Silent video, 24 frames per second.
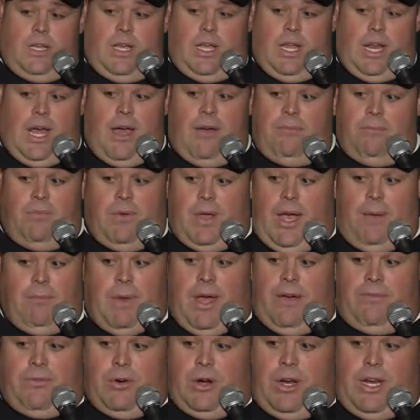And I'm, I'm
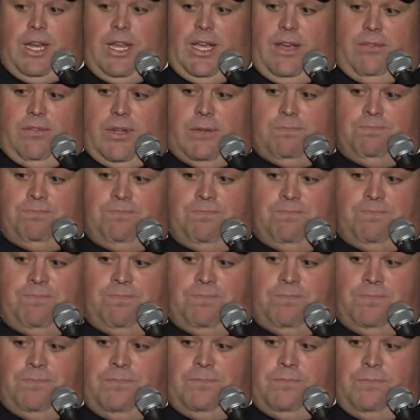not for any of them
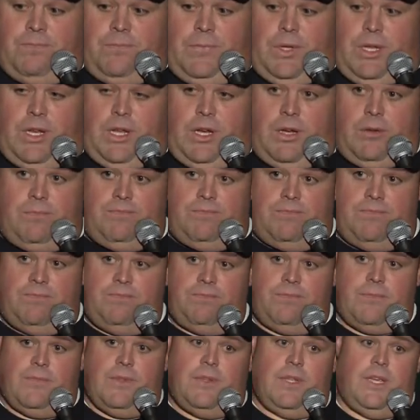you
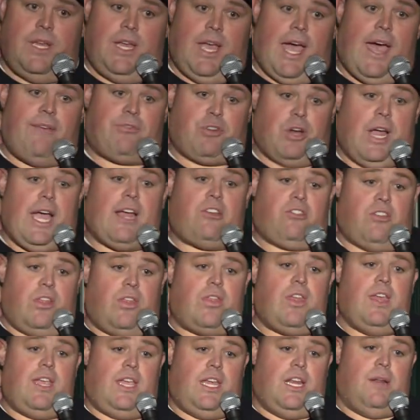know, after actually
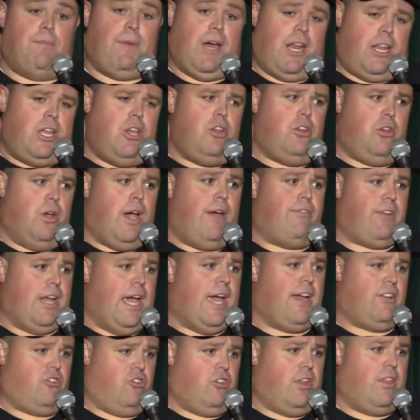thinking about it. You do have to
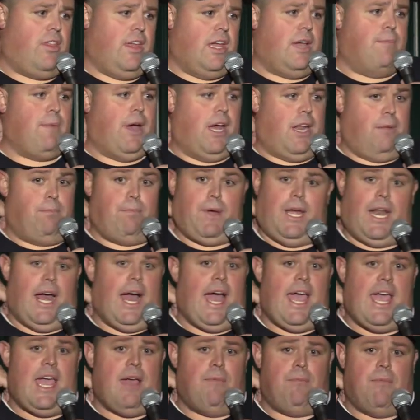actually think about it, but
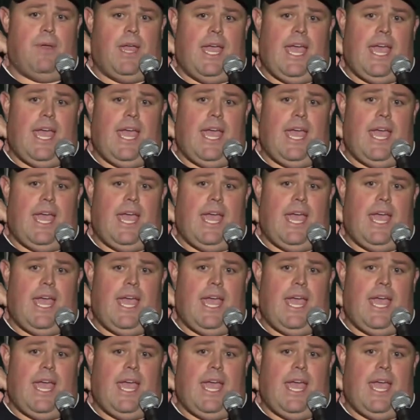I am